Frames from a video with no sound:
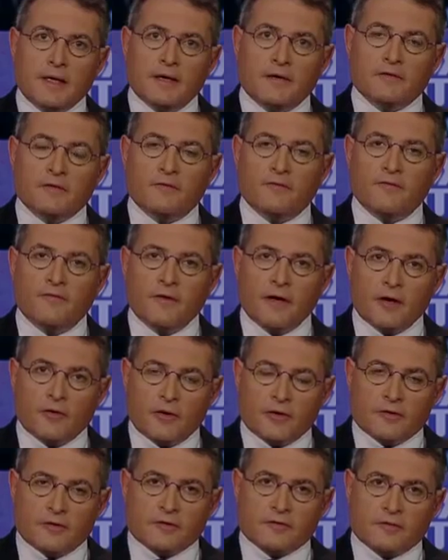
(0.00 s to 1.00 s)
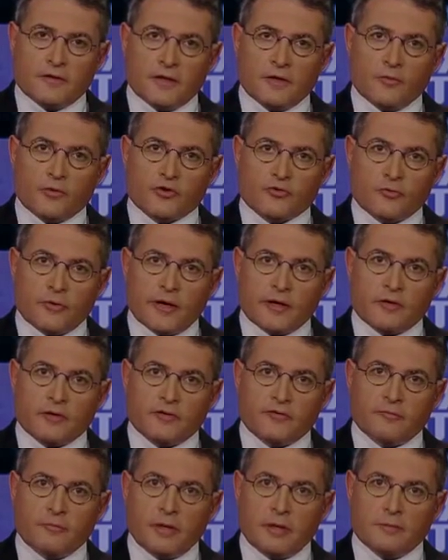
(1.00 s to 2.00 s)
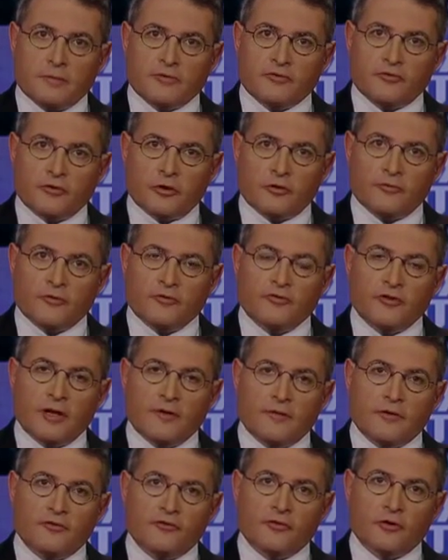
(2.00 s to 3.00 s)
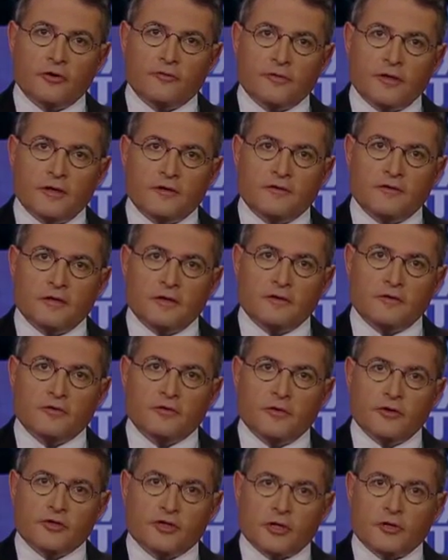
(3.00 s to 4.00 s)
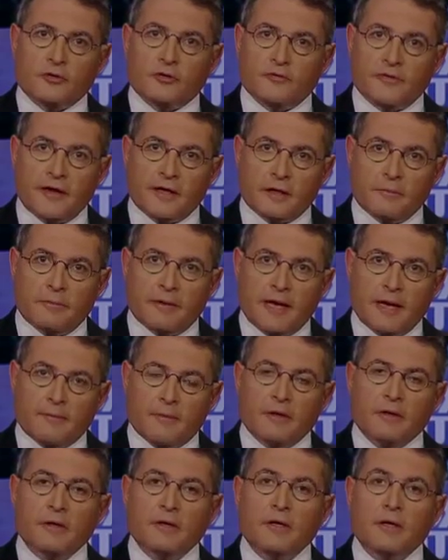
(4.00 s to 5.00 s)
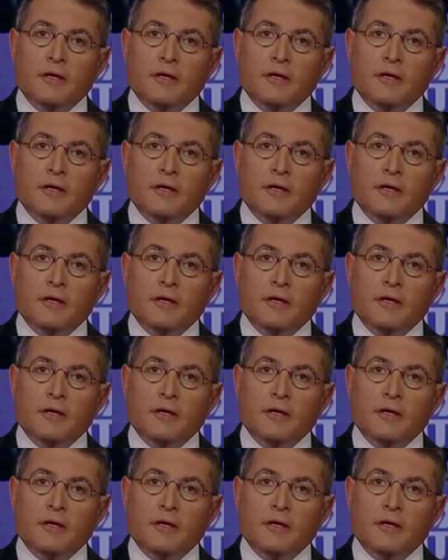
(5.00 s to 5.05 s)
He has a very distinguished record of public service, having served as the Attorney General of Alabama